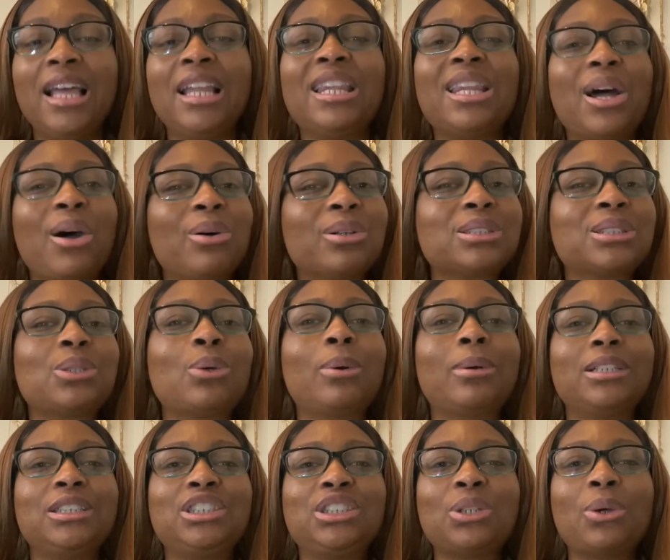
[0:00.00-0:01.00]
Long
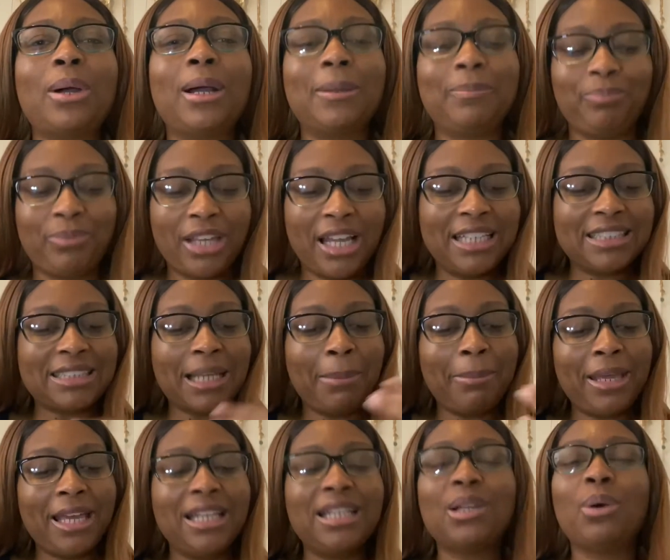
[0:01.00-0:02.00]
story short, as I'm
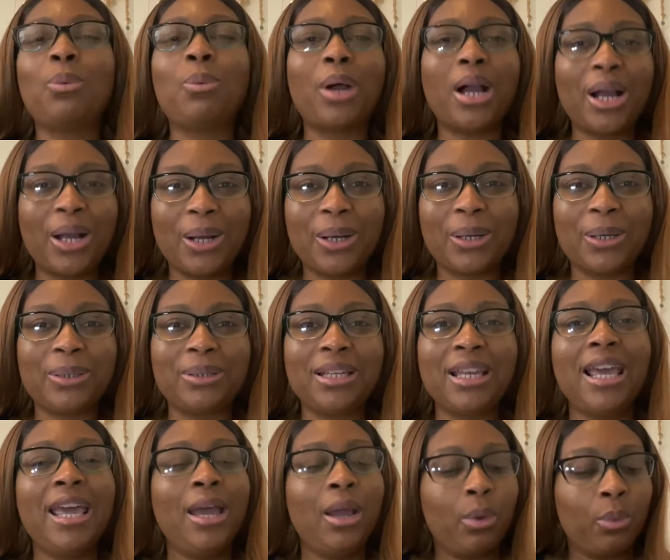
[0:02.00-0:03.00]
in the word,
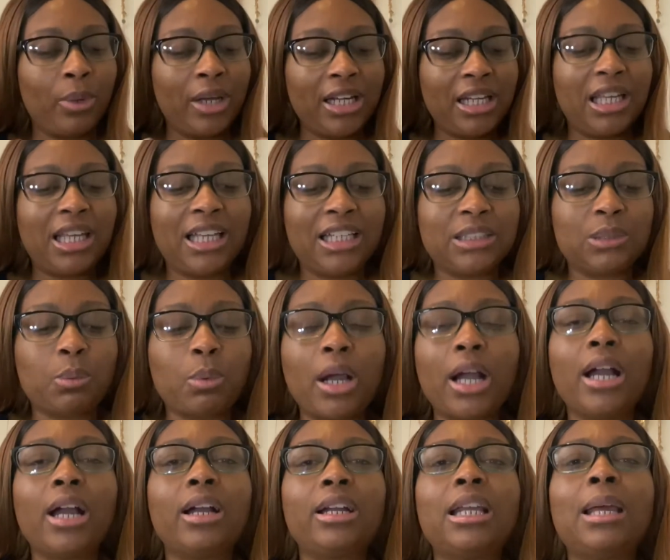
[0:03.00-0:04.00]
reading his
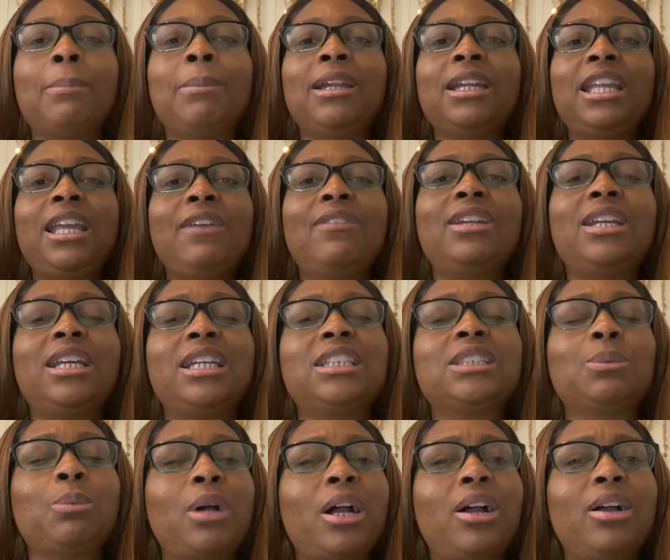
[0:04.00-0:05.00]
word and believing in his
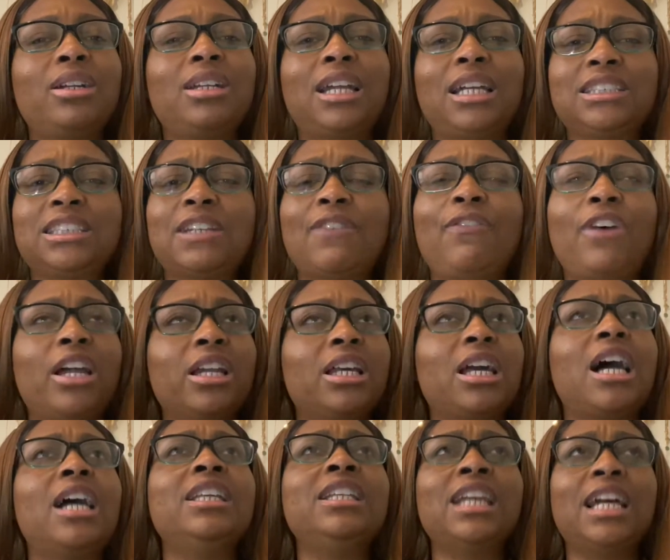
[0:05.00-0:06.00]
word, and I said, Father
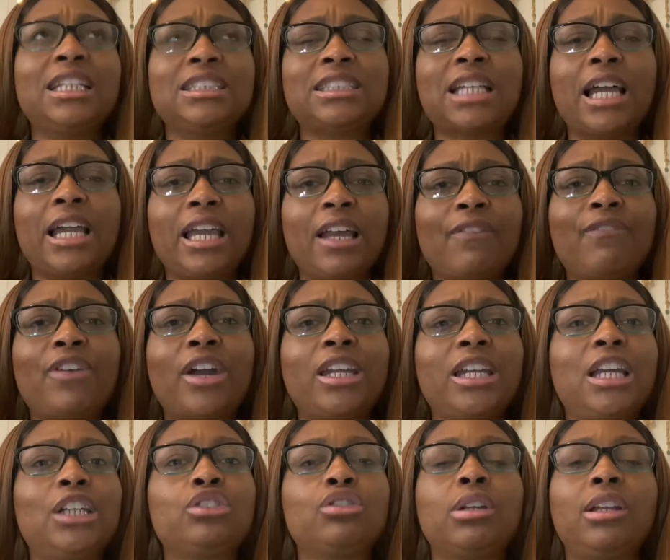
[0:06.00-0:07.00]
God, yes, I am
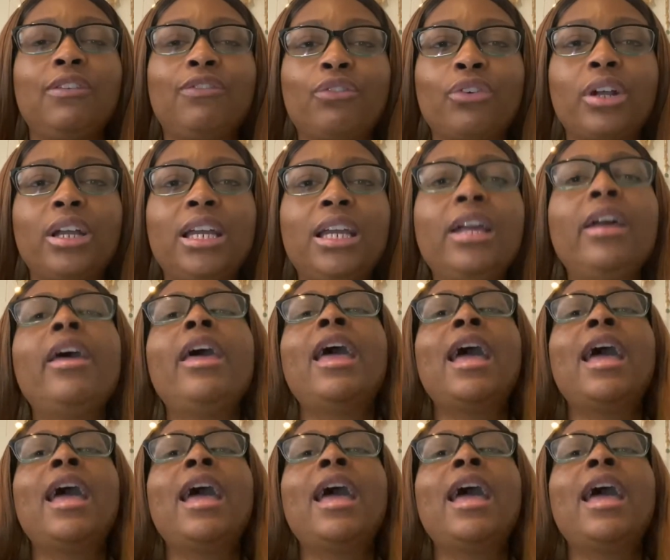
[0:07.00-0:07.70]
financially free.